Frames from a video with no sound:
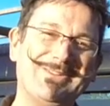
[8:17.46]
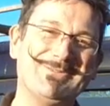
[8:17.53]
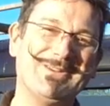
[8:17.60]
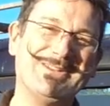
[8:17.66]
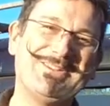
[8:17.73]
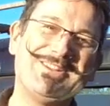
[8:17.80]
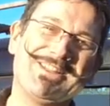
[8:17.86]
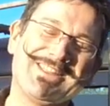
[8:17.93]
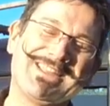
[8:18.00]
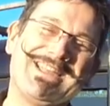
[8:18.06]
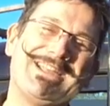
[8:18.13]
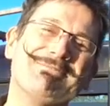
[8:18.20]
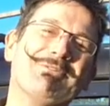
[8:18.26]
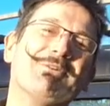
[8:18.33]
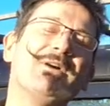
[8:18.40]
When you cut the
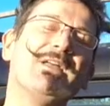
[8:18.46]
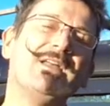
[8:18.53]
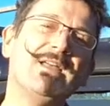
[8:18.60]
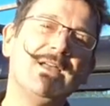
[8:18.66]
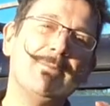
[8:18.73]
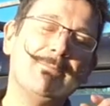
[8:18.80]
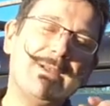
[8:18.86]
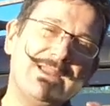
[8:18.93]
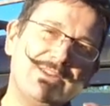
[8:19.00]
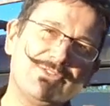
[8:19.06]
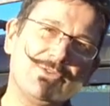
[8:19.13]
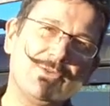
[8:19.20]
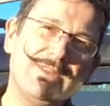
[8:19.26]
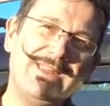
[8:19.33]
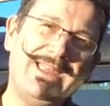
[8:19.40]
cable, make
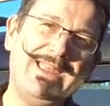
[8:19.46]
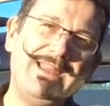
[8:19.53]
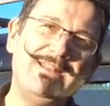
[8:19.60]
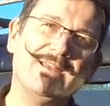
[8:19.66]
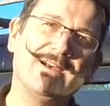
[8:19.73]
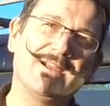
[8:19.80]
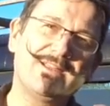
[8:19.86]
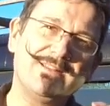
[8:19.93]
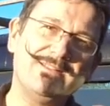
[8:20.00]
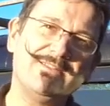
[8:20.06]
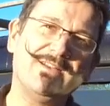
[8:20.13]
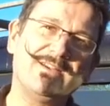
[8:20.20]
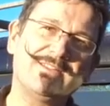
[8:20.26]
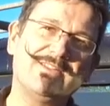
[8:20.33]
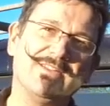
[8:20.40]
sure the inner
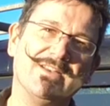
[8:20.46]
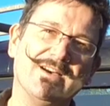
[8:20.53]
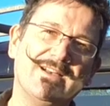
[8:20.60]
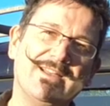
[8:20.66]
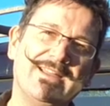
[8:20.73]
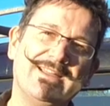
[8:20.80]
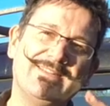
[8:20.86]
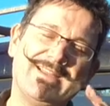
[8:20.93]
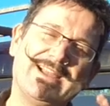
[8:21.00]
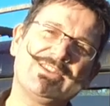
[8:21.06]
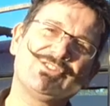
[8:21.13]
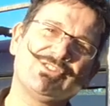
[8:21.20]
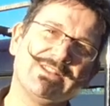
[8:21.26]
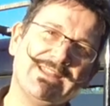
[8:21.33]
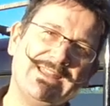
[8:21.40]
conductor is
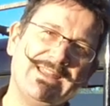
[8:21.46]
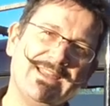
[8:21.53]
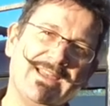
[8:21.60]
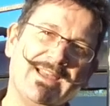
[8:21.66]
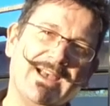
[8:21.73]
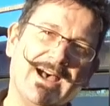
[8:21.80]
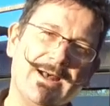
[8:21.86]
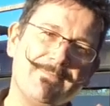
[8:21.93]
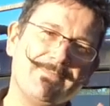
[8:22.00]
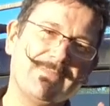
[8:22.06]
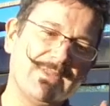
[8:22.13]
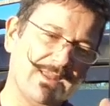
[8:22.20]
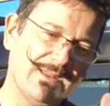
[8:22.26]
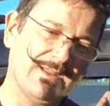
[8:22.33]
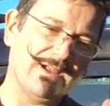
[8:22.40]
actually
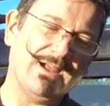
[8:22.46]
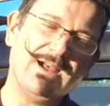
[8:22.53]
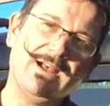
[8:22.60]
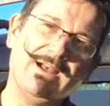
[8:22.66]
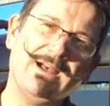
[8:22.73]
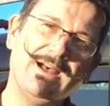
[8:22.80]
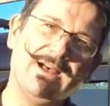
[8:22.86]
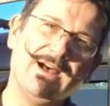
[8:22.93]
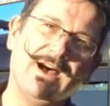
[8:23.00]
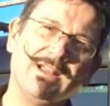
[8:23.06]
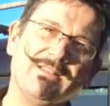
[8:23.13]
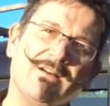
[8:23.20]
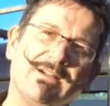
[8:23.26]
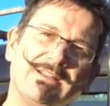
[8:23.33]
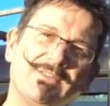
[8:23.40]

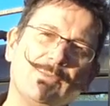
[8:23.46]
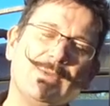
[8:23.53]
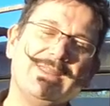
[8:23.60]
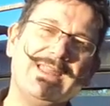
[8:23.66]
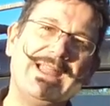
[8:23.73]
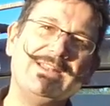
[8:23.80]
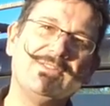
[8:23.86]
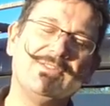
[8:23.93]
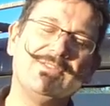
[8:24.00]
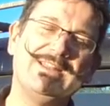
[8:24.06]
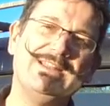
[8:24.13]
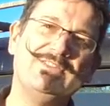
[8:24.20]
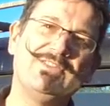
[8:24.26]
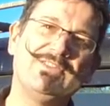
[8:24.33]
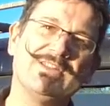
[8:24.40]
aligned with the end of
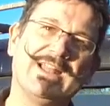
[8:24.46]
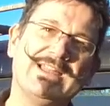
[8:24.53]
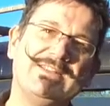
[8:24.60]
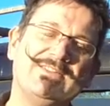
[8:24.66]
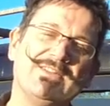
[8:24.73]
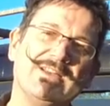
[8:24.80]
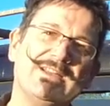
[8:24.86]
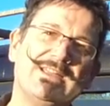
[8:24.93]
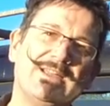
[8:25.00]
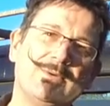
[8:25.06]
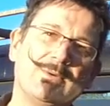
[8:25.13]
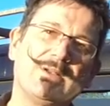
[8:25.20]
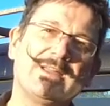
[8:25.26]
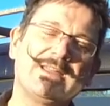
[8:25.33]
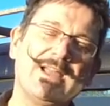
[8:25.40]
the insulator.
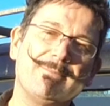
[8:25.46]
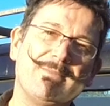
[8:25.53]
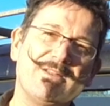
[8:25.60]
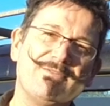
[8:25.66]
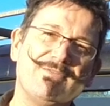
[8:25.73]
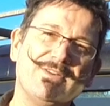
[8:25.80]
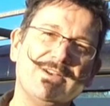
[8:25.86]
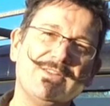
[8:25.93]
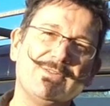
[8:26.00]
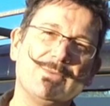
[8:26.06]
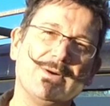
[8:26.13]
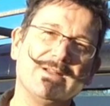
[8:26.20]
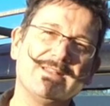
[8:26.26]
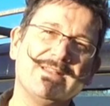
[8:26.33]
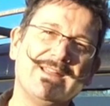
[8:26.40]
When I cut my first
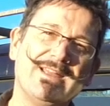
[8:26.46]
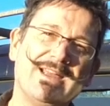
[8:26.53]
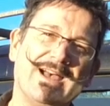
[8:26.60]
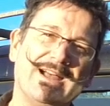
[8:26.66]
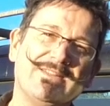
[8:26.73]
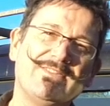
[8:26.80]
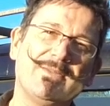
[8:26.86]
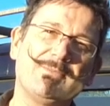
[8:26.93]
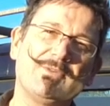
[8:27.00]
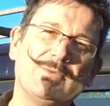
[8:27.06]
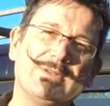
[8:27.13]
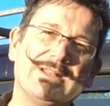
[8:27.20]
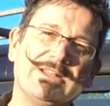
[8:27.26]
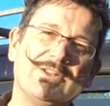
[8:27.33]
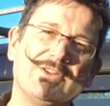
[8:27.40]
one, and
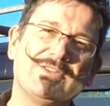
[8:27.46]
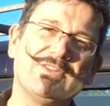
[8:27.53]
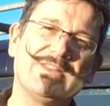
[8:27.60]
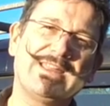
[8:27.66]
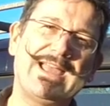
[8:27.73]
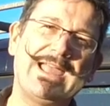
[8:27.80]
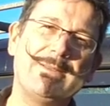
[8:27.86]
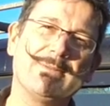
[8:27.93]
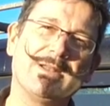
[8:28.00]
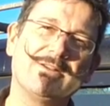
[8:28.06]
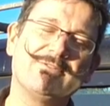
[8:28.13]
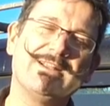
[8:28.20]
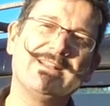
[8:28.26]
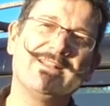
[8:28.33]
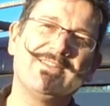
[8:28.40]
subsequently looked at the cable, I
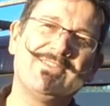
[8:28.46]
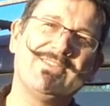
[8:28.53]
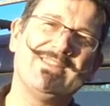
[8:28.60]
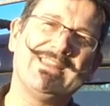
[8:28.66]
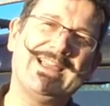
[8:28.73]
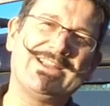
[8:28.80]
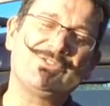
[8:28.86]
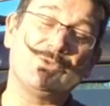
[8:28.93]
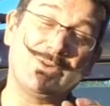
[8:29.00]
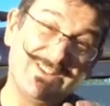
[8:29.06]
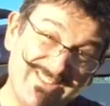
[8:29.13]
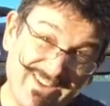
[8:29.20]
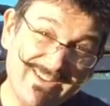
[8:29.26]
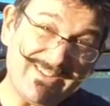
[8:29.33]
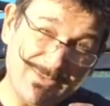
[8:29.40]
realised that the actual
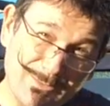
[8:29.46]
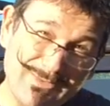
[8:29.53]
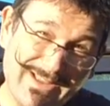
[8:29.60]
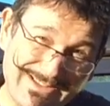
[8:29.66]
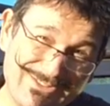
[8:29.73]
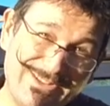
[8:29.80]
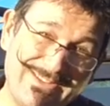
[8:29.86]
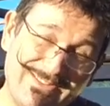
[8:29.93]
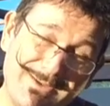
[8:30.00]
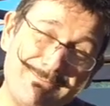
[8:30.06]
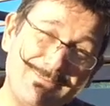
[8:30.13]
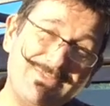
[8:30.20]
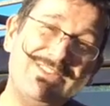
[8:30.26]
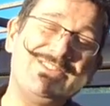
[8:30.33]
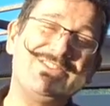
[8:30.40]
conductor was actually
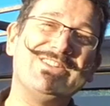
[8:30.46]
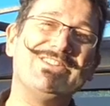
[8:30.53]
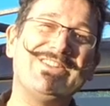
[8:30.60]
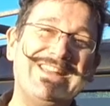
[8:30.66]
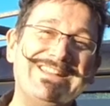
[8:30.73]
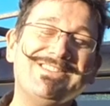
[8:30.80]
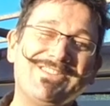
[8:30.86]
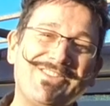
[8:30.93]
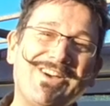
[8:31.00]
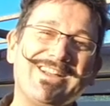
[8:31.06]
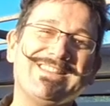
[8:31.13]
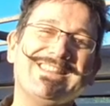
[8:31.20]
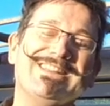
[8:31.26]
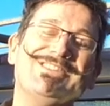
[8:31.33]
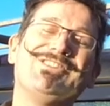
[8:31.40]
some distance
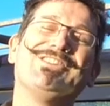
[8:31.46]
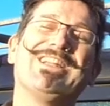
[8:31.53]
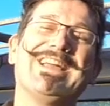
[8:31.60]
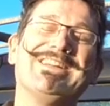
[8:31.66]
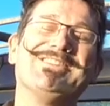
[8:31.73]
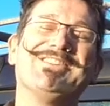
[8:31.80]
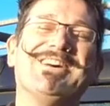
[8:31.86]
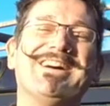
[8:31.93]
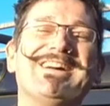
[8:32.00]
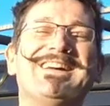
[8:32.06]
inside the insulator.